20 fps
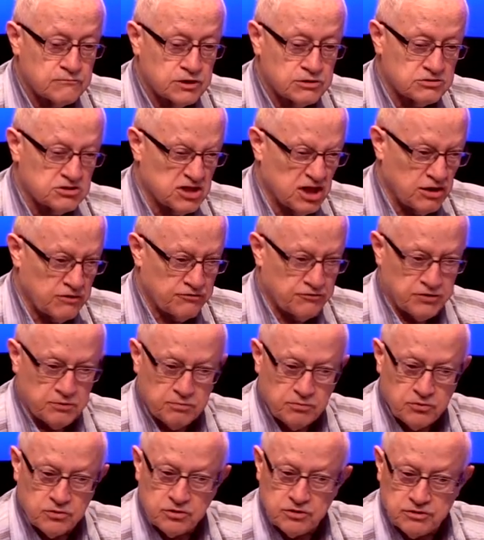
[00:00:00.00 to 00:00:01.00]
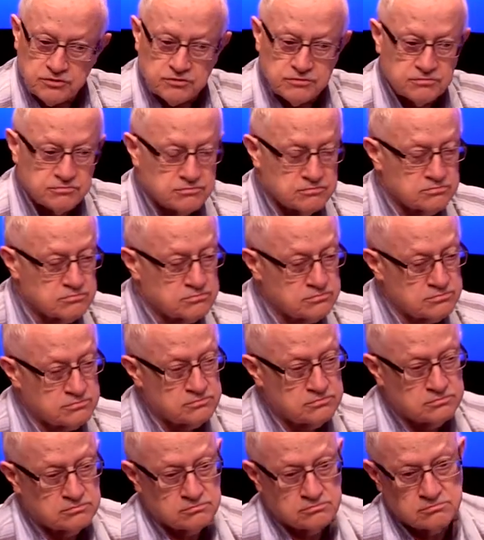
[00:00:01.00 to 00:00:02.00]
self report,
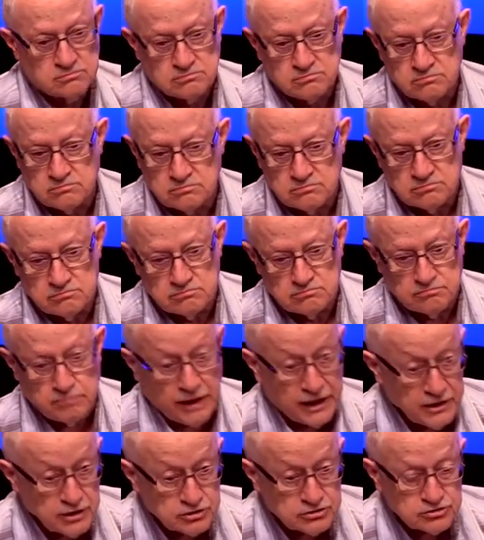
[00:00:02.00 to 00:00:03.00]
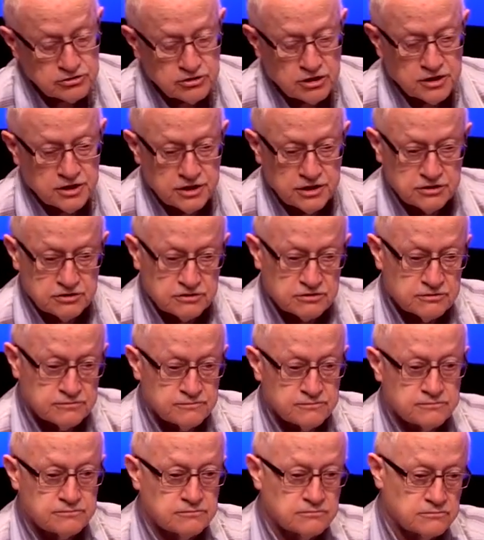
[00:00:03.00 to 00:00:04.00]
pilot studies,
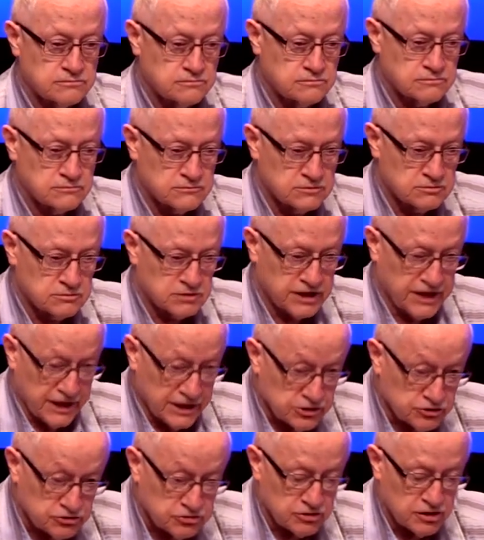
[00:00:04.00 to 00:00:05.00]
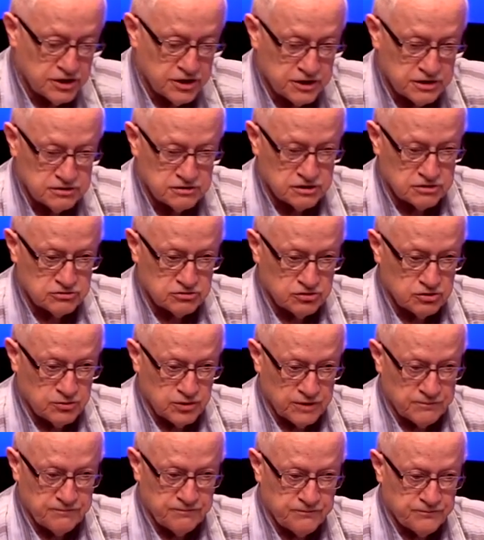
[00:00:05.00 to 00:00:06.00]
case studies, and so
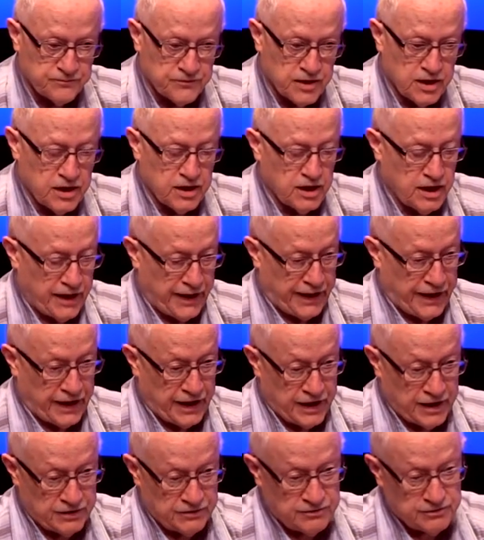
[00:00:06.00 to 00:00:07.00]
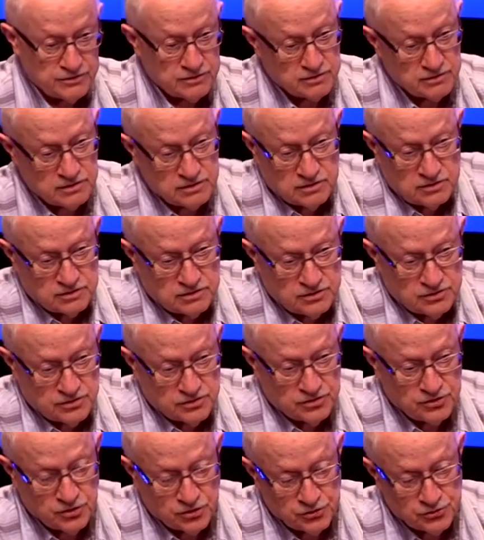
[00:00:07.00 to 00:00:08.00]
on. And
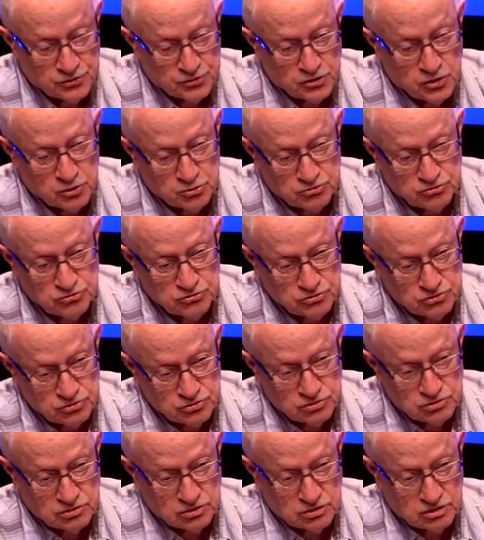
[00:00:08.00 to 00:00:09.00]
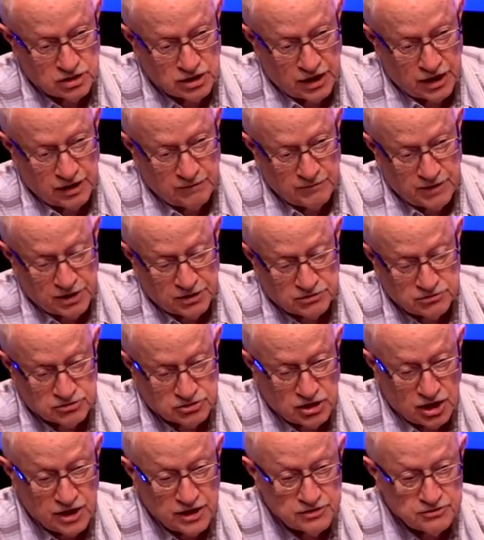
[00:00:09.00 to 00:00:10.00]
you know, you go to a medical
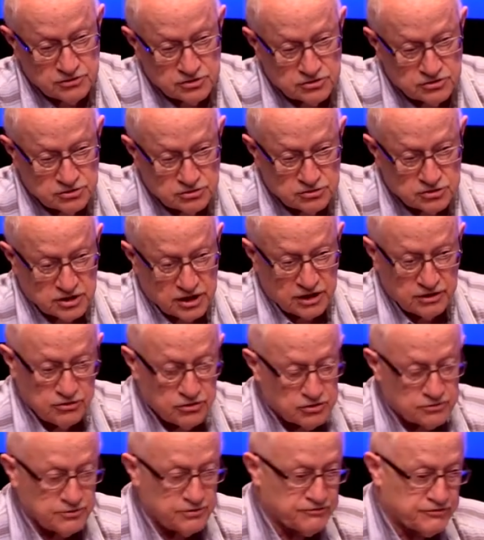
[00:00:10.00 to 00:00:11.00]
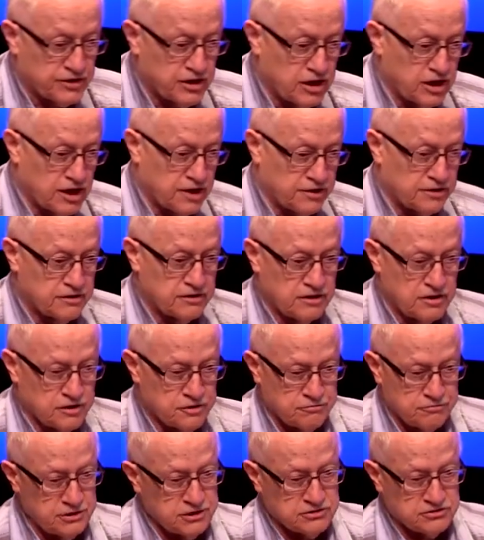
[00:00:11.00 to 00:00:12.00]
scientist and you say, look, we've got
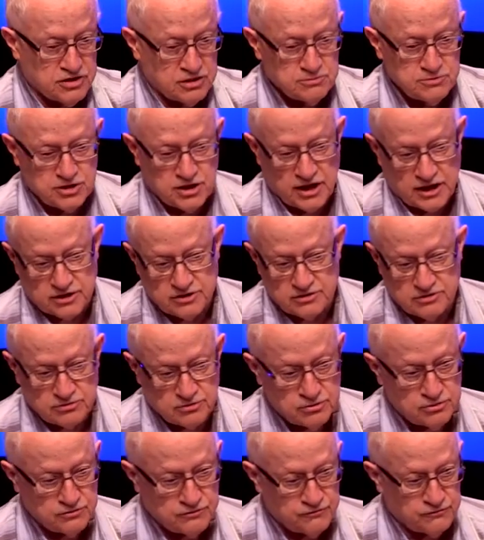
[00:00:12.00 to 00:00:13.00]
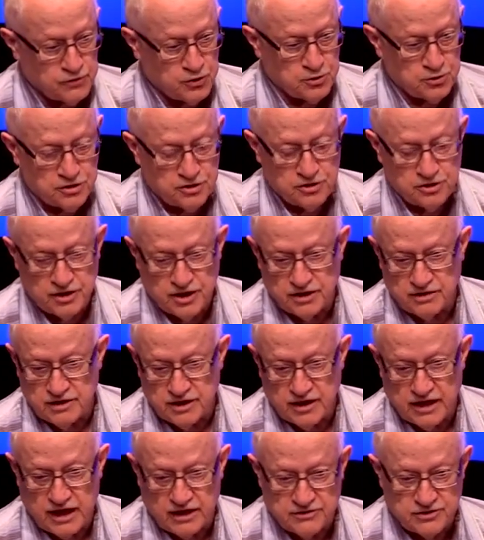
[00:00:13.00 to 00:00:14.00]
three subjects who floated and
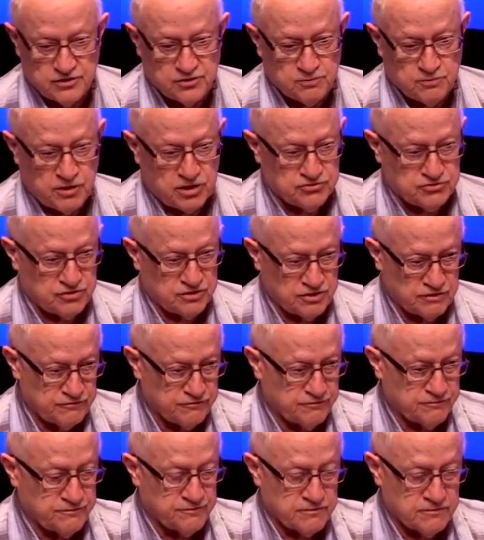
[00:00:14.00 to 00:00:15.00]
they had this positive